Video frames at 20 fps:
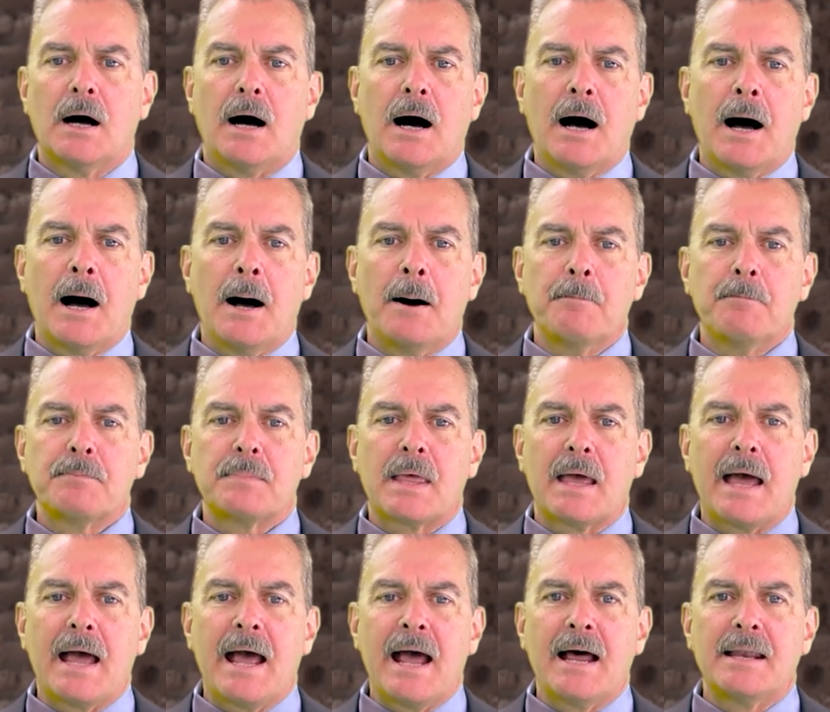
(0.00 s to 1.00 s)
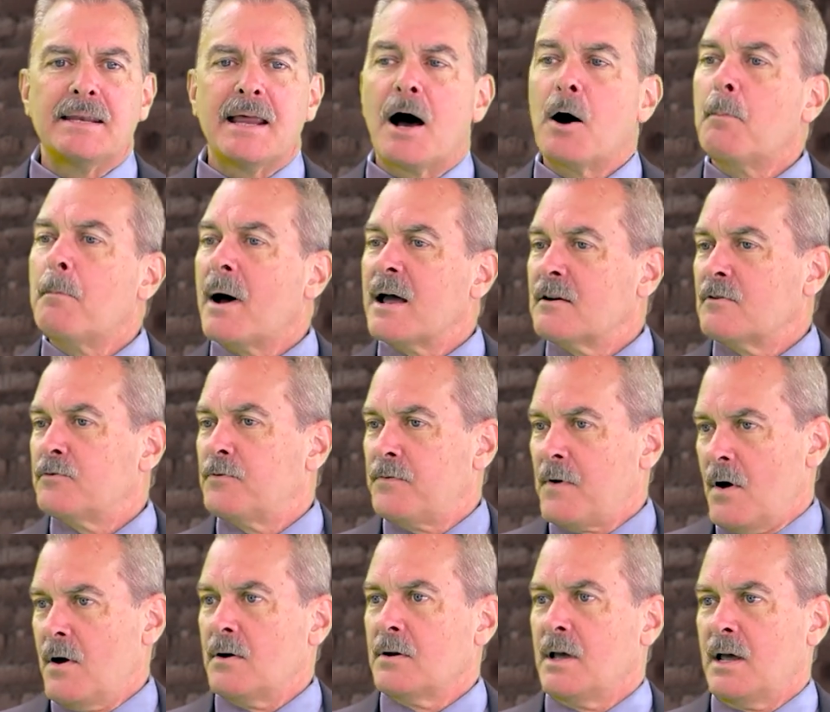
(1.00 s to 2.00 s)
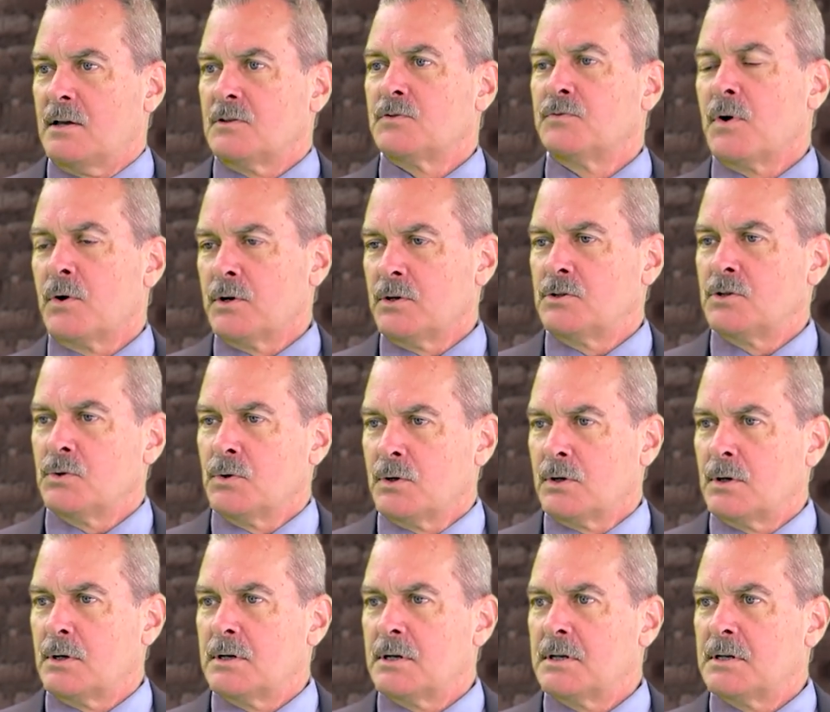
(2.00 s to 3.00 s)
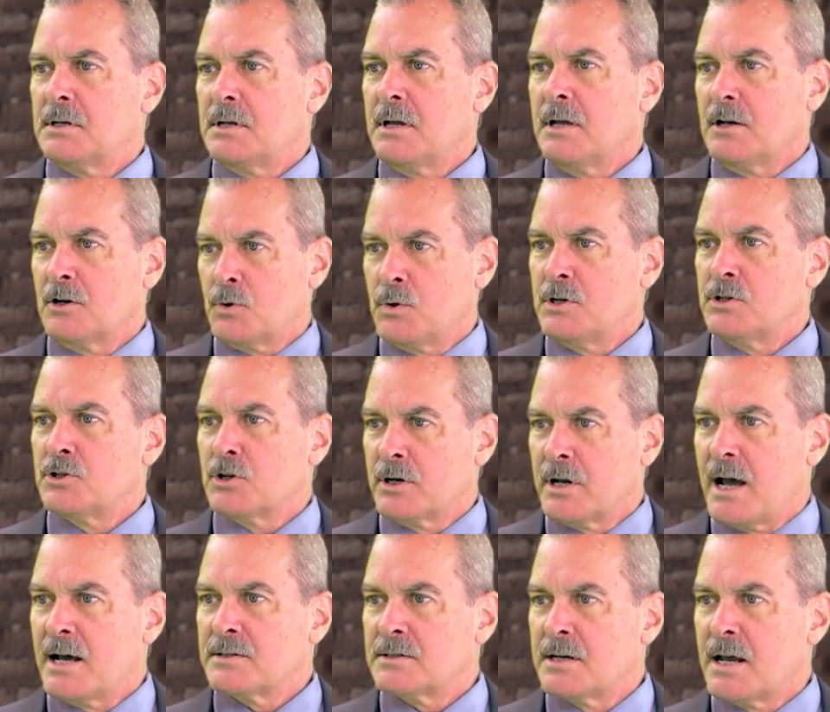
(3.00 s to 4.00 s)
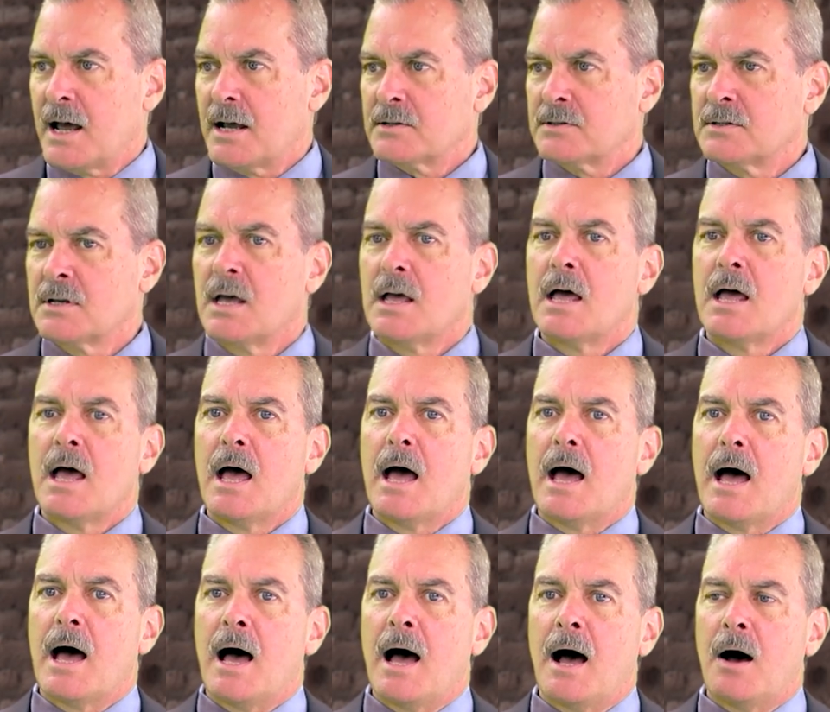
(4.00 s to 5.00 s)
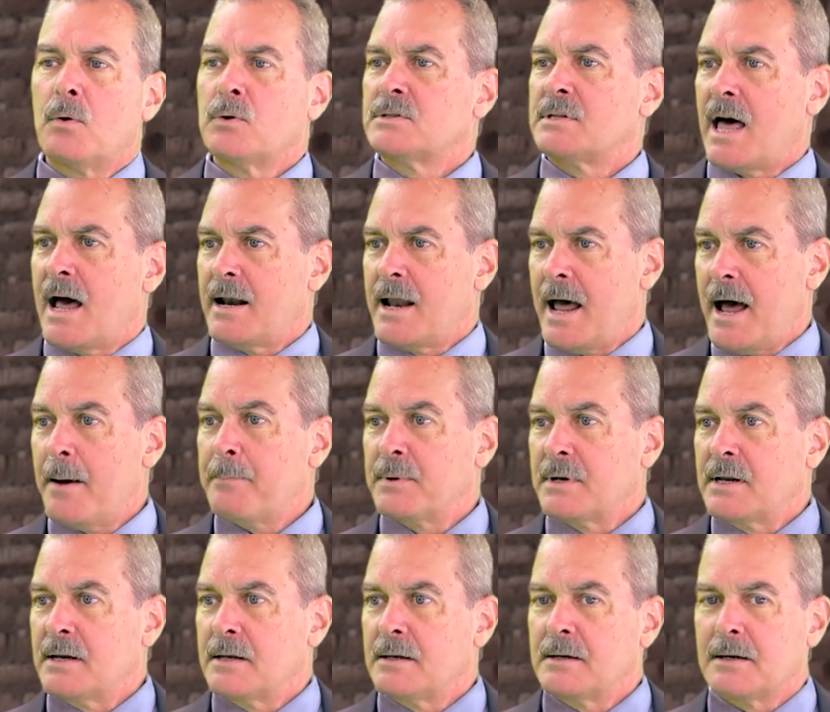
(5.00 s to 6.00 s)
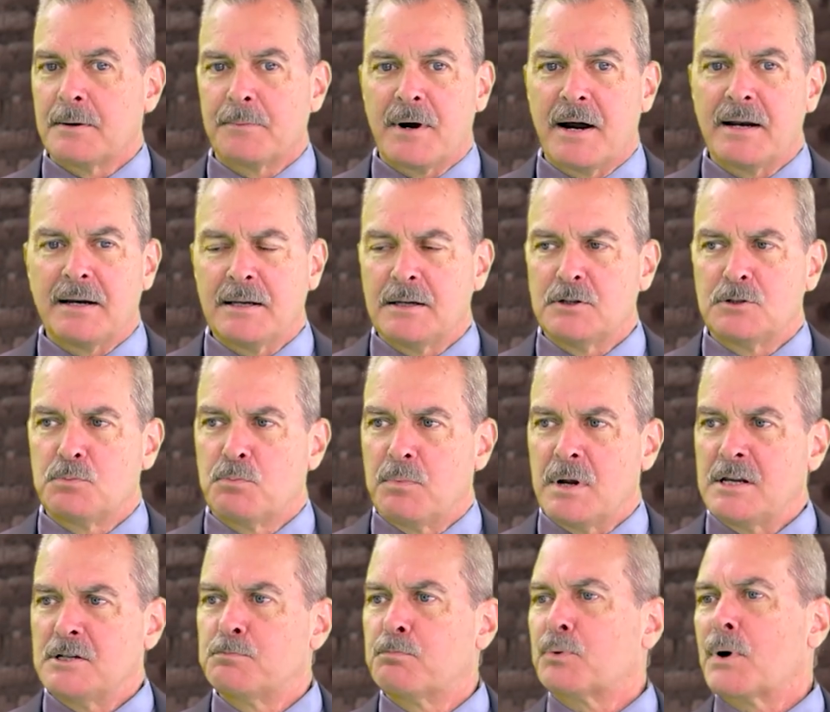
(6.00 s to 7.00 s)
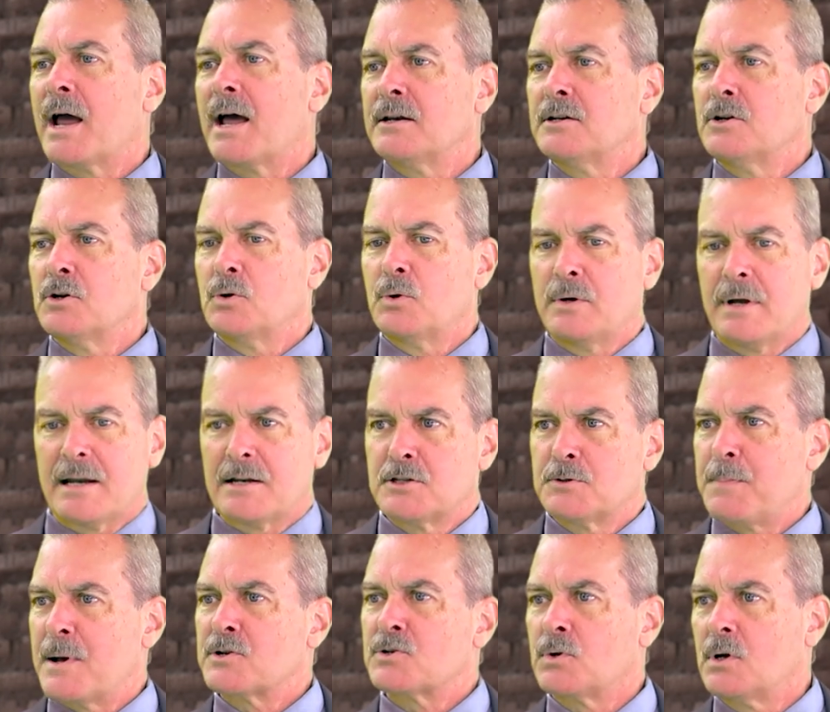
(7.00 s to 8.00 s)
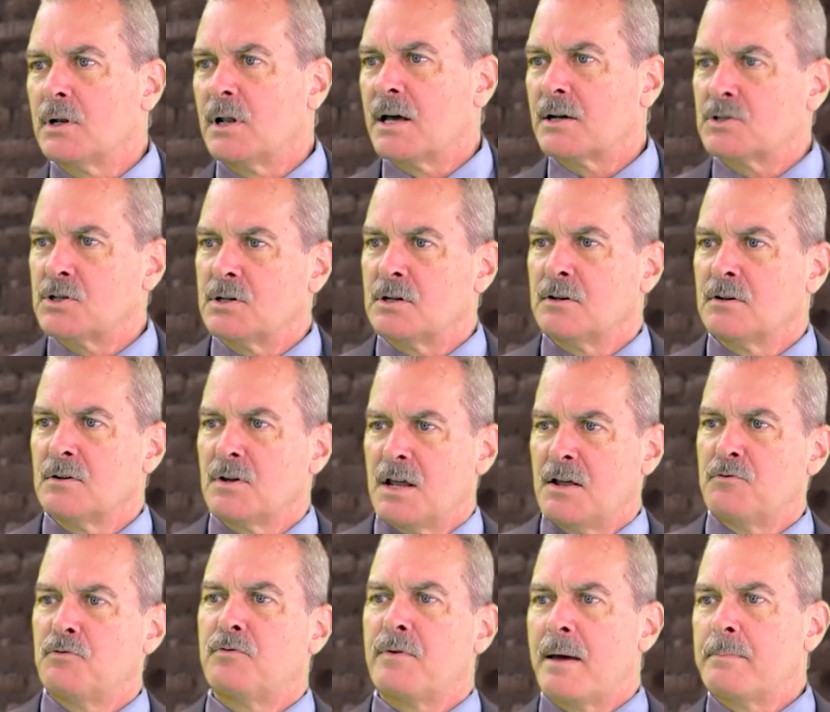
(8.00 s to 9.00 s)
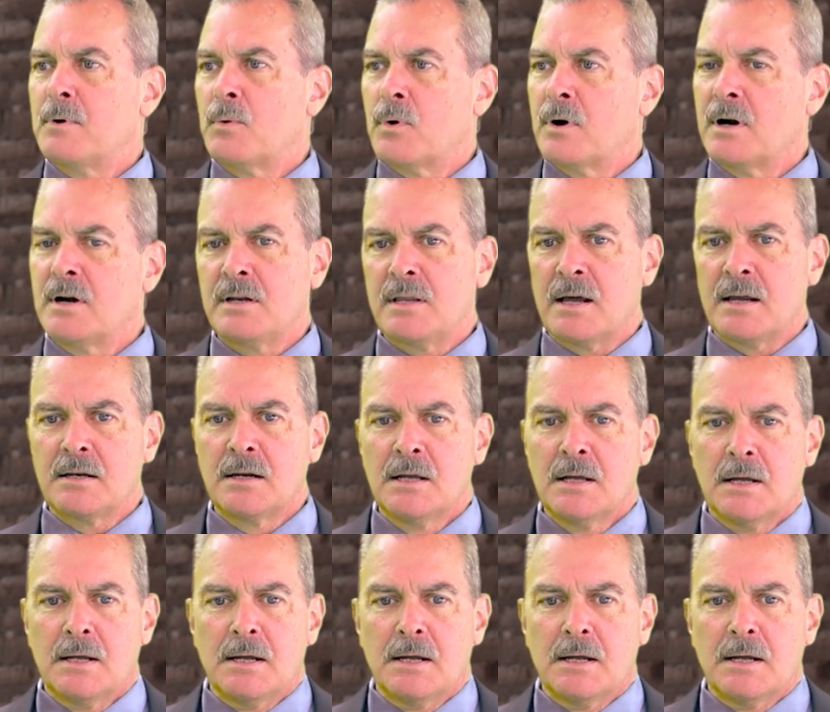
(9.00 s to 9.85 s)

And now Mike Fong has voted to increase your gas tax. How is that happening? Right? He's brand new. He had a special election in February that